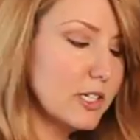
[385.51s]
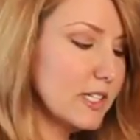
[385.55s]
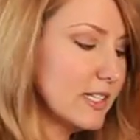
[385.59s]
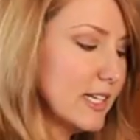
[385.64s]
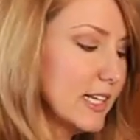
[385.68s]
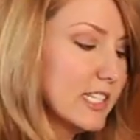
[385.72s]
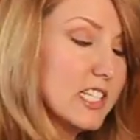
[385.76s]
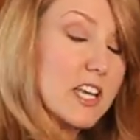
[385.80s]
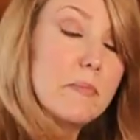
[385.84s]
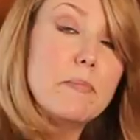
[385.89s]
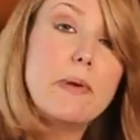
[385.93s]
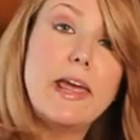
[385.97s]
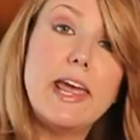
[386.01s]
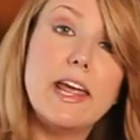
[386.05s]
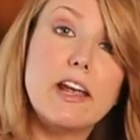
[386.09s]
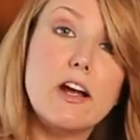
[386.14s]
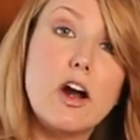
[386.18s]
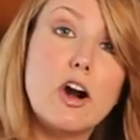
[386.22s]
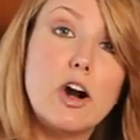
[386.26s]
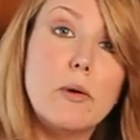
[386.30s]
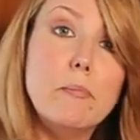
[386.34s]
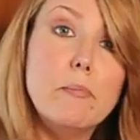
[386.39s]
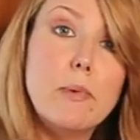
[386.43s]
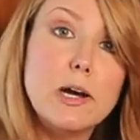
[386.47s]
set to make
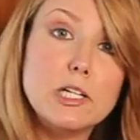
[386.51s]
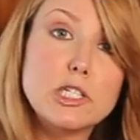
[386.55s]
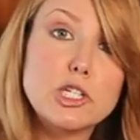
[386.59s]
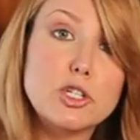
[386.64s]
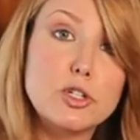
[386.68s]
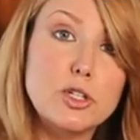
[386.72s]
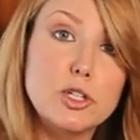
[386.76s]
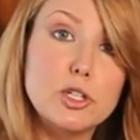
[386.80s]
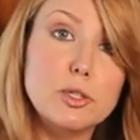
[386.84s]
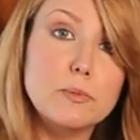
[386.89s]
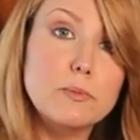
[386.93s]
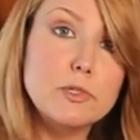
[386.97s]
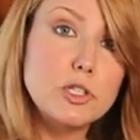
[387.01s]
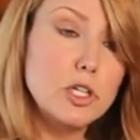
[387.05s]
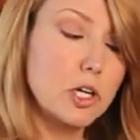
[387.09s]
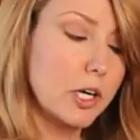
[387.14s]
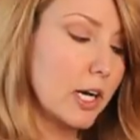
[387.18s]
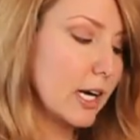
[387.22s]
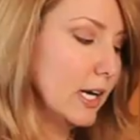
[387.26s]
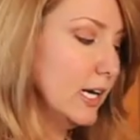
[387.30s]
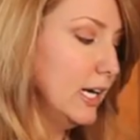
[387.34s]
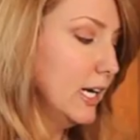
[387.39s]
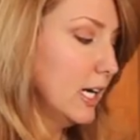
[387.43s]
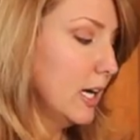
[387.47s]
our mushrooms. You're
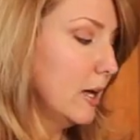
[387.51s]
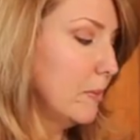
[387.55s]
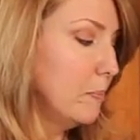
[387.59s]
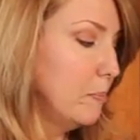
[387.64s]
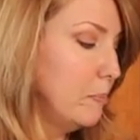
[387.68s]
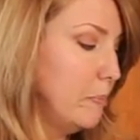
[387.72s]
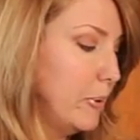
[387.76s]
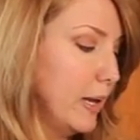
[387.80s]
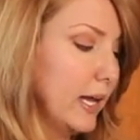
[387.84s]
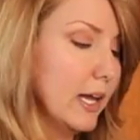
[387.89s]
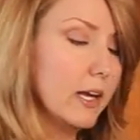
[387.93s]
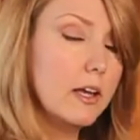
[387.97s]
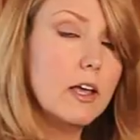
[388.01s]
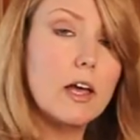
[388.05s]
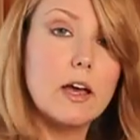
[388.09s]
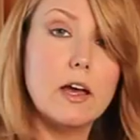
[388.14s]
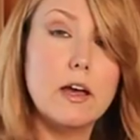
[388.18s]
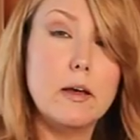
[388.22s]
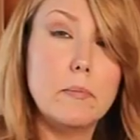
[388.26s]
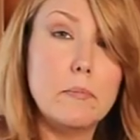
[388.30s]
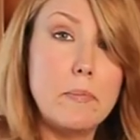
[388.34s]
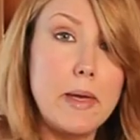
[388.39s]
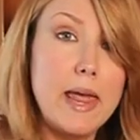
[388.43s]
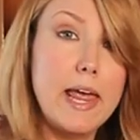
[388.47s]
gonna need a big
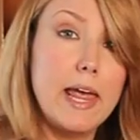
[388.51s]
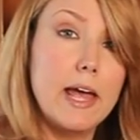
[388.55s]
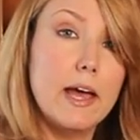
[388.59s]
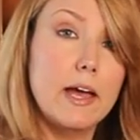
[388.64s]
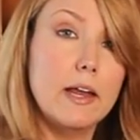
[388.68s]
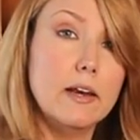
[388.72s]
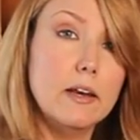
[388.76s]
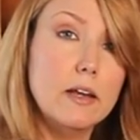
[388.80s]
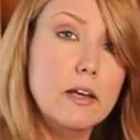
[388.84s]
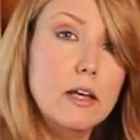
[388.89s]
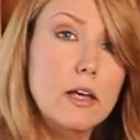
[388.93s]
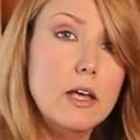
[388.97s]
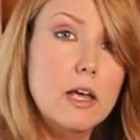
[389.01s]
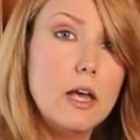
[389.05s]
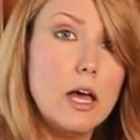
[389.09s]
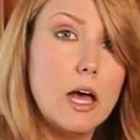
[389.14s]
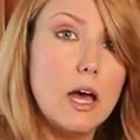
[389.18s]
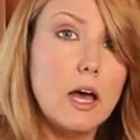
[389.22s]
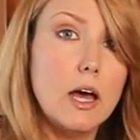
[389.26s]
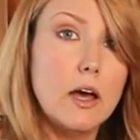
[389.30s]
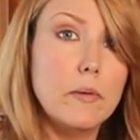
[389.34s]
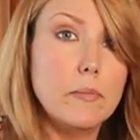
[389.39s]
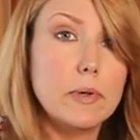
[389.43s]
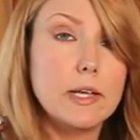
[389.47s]
pan
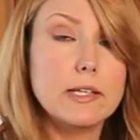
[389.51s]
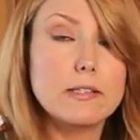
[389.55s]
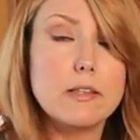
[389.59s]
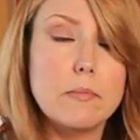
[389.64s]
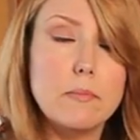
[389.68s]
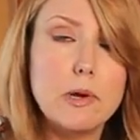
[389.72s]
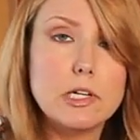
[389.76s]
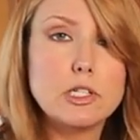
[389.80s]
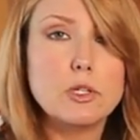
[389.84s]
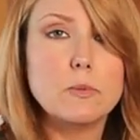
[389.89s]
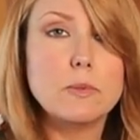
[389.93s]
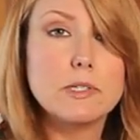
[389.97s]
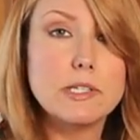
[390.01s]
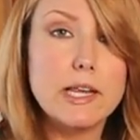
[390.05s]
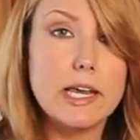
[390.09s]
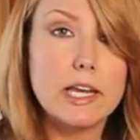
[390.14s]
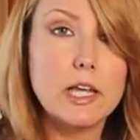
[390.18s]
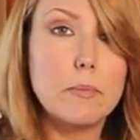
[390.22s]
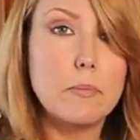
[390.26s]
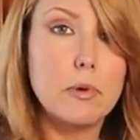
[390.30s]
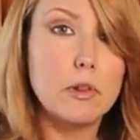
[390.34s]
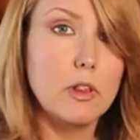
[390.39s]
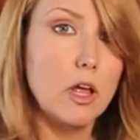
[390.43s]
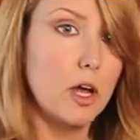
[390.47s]
uh, because the mushrooms take
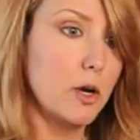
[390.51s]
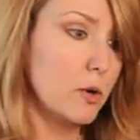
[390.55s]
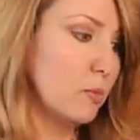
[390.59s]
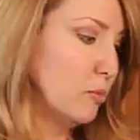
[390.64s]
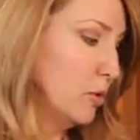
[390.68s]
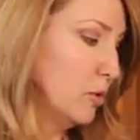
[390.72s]
up a lot of